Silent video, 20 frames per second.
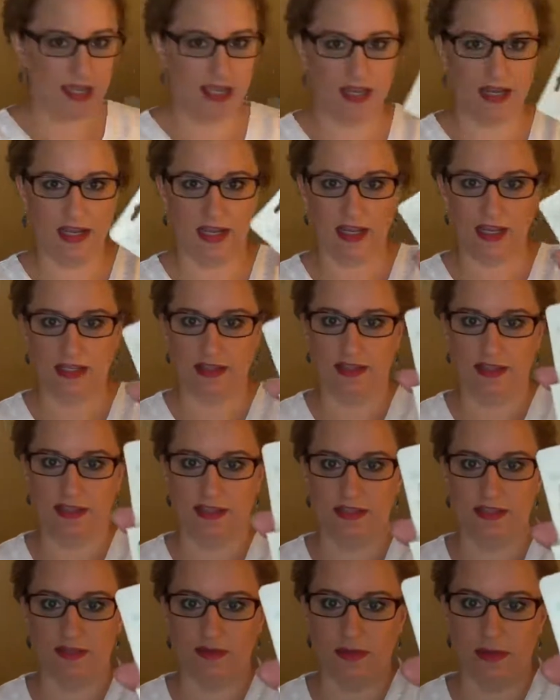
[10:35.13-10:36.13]
And I got
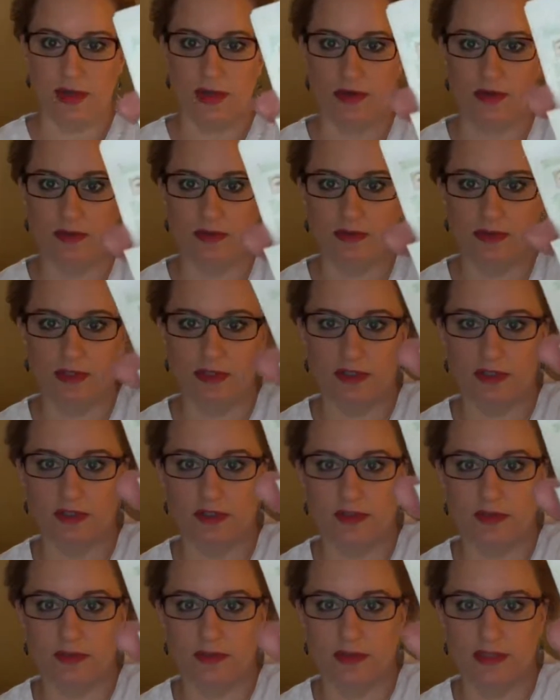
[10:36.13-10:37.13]
the Duo
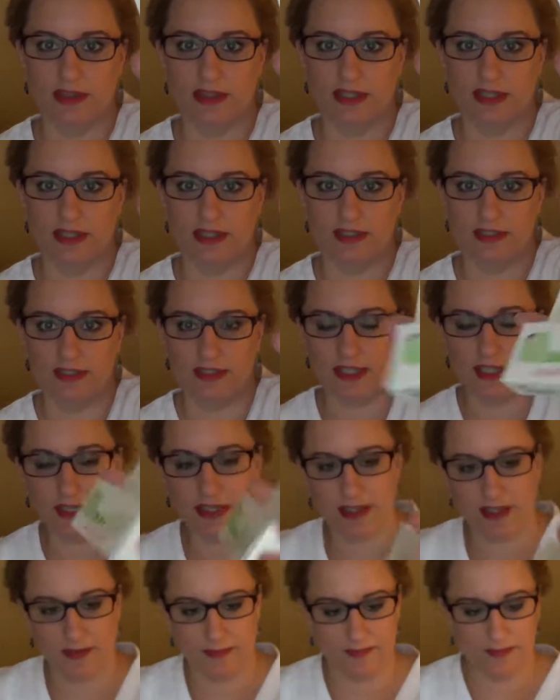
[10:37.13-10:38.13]
glue with the
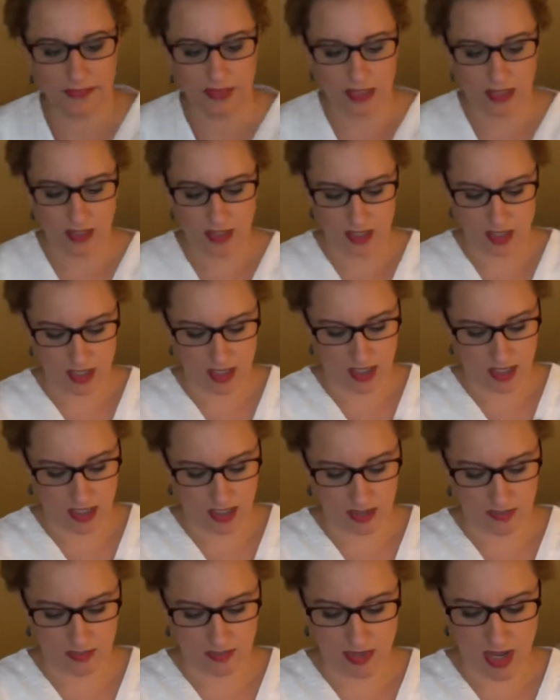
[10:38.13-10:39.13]
stick.
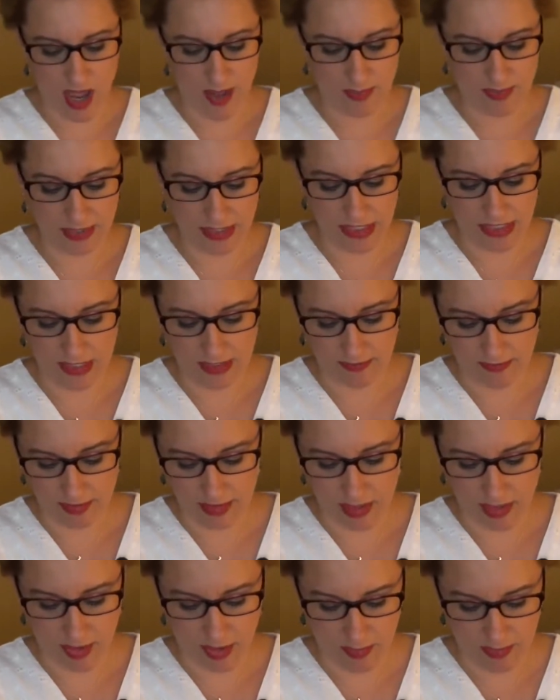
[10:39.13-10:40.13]
And you would not believe
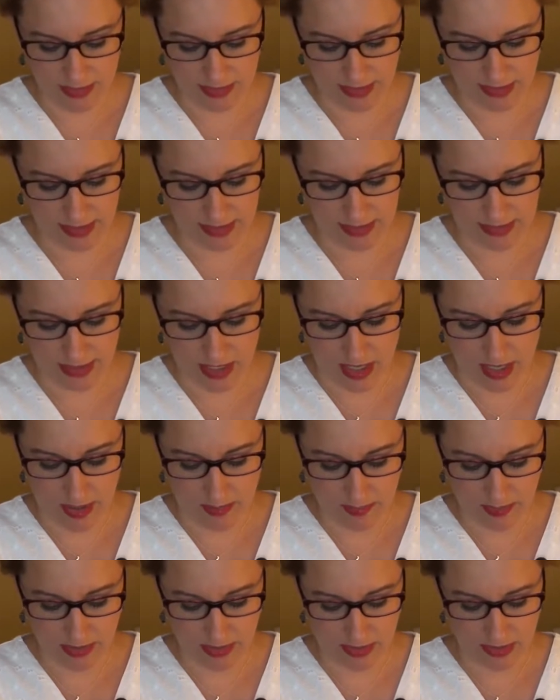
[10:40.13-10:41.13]
when I opened this
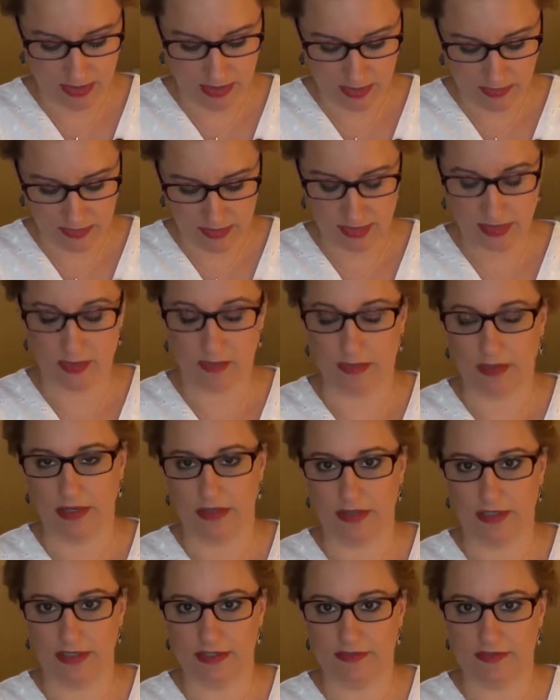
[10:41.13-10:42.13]
up, because I was going to
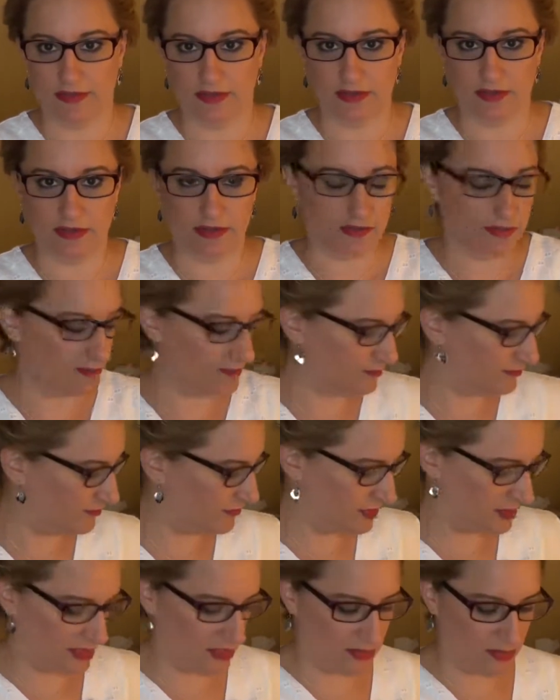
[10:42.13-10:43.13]
wear these for the
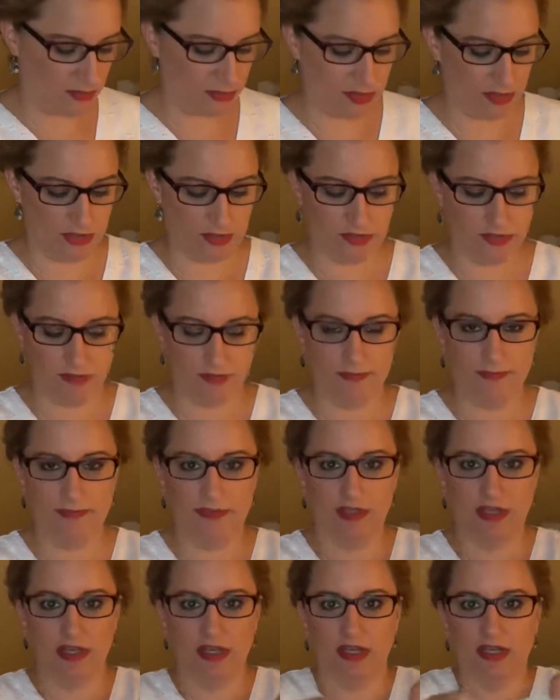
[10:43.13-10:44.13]
video shoot,
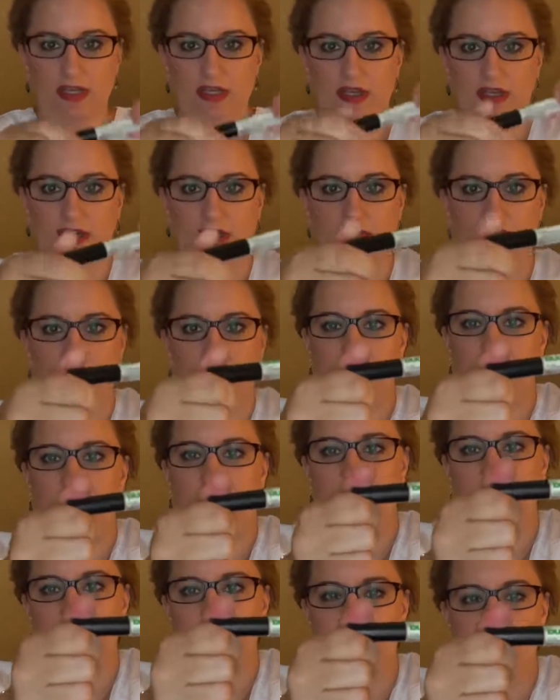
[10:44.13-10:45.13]

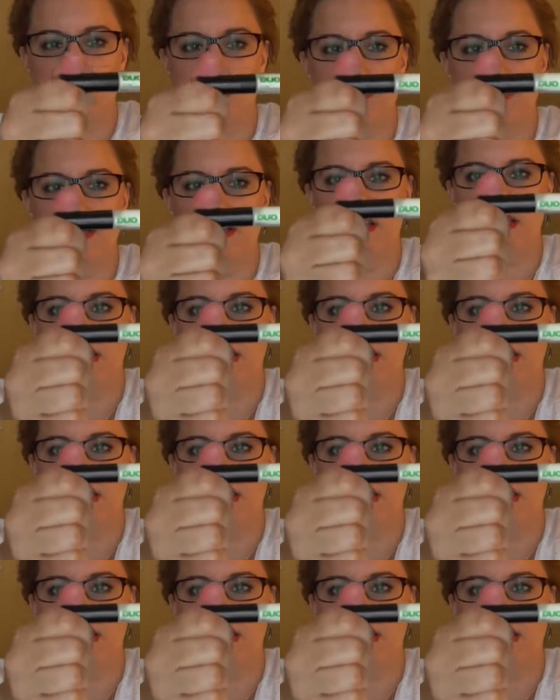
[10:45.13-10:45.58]
and I turned